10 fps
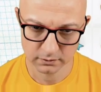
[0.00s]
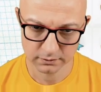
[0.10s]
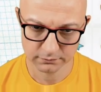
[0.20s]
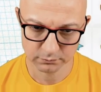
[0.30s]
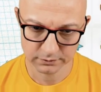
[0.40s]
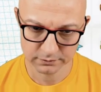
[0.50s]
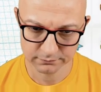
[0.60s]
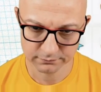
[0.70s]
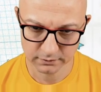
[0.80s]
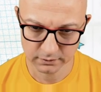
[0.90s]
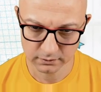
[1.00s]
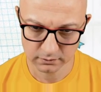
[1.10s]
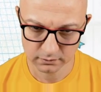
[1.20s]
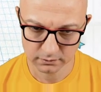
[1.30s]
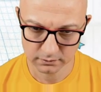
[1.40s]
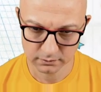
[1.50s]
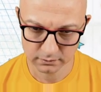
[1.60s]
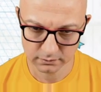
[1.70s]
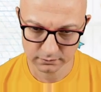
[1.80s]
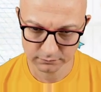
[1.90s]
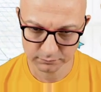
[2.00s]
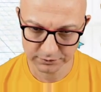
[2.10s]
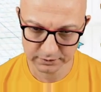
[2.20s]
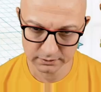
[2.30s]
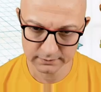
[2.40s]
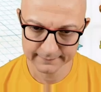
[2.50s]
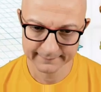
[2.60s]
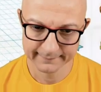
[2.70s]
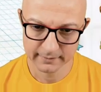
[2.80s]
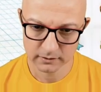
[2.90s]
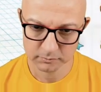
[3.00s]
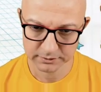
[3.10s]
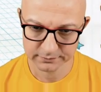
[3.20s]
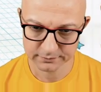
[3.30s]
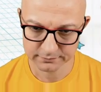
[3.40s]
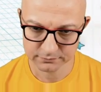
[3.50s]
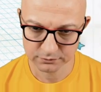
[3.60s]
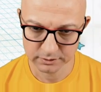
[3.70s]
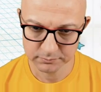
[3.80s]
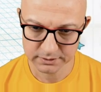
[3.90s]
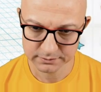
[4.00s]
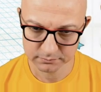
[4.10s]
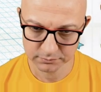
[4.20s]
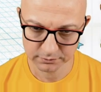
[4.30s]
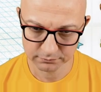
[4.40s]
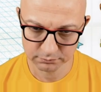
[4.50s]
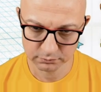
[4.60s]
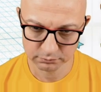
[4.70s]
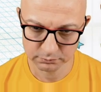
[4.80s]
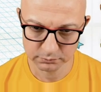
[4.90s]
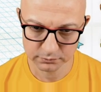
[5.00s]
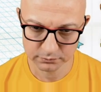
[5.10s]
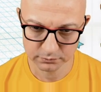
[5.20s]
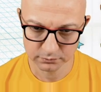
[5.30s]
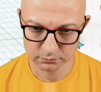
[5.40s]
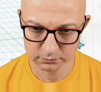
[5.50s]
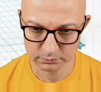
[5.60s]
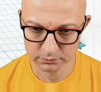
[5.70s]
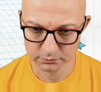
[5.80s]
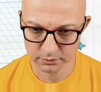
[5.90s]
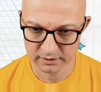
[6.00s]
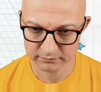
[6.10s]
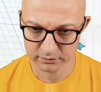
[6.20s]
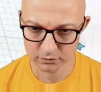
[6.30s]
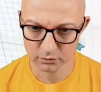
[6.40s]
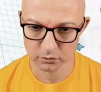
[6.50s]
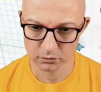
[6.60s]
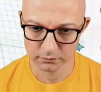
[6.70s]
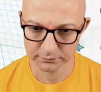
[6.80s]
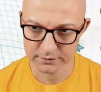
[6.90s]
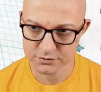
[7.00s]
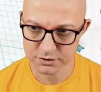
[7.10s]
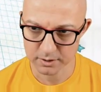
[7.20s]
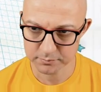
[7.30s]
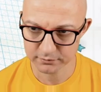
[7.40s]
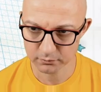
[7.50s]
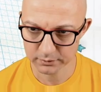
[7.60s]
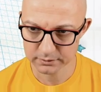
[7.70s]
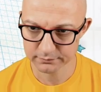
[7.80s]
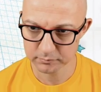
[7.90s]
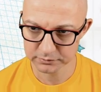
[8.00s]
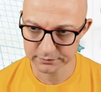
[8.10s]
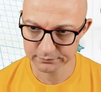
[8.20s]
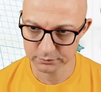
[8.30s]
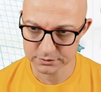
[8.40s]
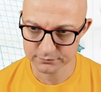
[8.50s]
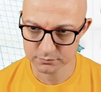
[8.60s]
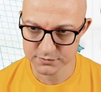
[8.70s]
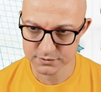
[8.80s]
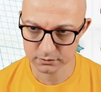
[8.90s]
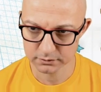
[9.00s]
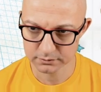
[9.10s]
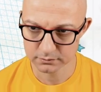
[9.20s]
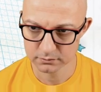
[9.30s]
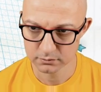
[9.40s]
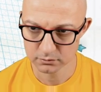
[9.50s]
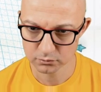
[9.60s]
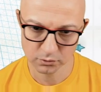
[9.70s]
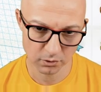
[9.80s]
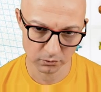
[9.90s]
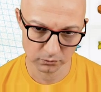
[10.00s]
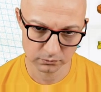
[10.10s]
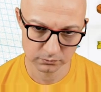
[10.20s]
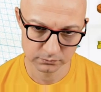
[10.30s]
As we can see, it is bigger, but it doesn't really matter, because what we want to do, we want to have a hole of this shape. So we can simply switch from solid to hole.